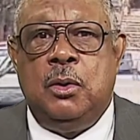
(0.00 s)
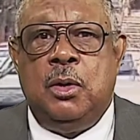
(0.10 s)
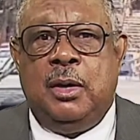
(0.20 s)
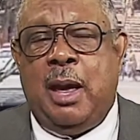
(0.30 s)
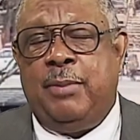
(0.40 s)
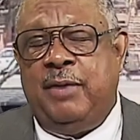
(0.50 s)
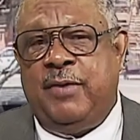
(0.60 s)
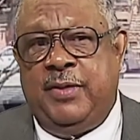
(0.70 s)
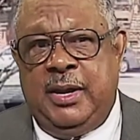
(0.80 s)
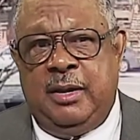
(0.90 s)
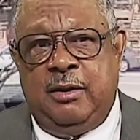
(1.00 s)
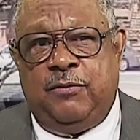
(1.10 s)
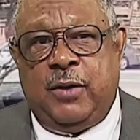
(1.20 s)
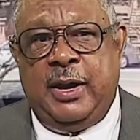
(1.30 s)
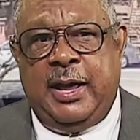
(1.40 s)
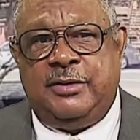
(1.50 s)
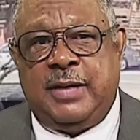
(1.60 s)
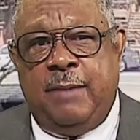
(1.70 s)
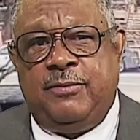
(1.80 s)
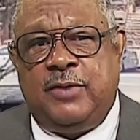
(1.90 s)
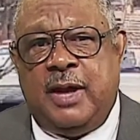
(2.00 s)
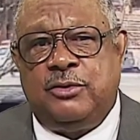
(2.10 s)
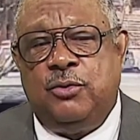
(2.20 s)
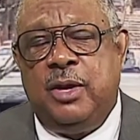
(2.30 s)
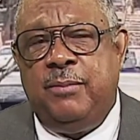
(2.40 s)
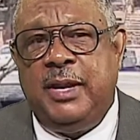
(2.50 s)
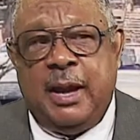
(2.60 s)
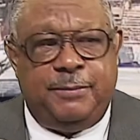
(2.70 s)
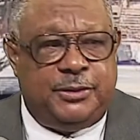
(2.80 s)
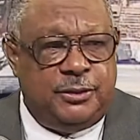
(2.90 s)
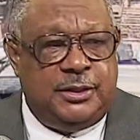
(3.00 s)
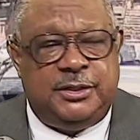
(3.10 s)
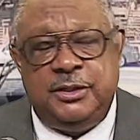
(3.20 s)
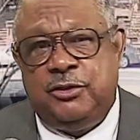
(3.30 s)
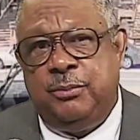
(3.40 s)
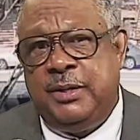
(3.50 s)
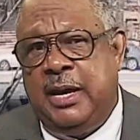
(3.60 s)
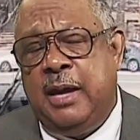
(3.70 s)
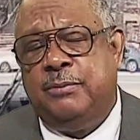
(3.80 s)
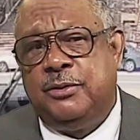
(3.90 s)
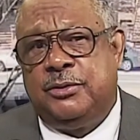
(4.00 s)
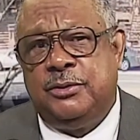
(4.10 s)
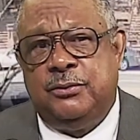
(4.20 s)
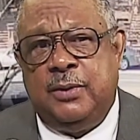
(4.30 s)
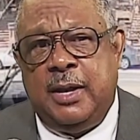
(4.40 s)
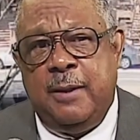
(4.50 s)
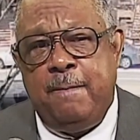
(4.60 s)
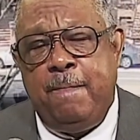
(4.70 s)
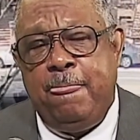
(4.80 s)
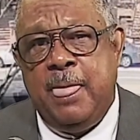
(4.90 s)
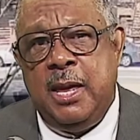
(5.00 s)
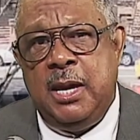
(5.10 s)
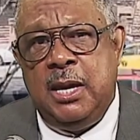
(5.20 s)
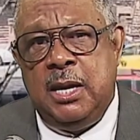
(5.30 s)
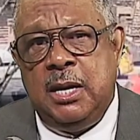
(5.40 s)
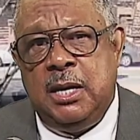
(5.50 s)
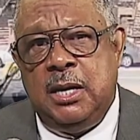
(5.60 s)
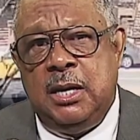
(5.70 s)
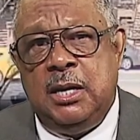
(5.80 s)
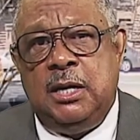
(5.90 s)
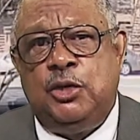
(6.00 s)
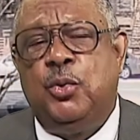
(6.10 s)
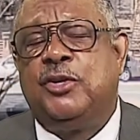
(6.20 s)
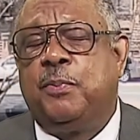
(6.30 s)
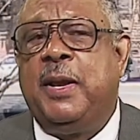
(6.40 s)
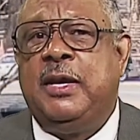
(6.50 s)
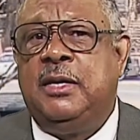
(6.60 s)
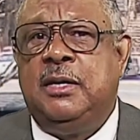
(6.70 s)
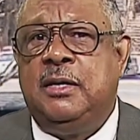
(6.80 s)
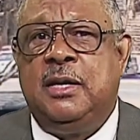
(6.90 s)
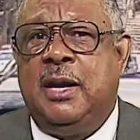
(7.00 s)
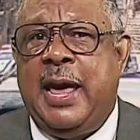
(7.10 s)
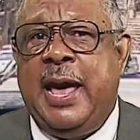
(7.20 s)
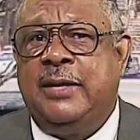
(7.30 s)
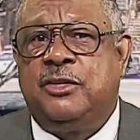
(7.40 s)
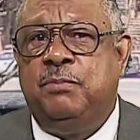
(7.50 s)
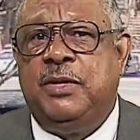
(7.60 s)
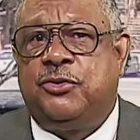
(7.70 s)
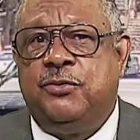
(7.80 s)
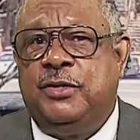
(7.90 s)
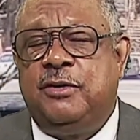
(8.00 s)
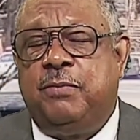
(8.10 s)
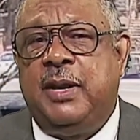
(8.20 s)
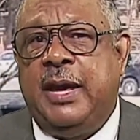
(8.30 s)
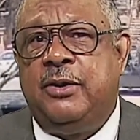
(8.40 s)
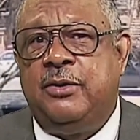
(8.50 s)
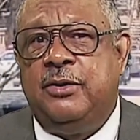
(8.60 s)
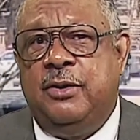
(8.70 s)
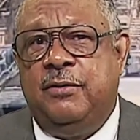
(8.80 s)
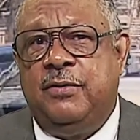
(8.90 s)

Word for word: And I believe at the end of the 49 Sabbaths, God's going to give me the opportunity to be able to, um, to explain the last mysteries of planet Earth.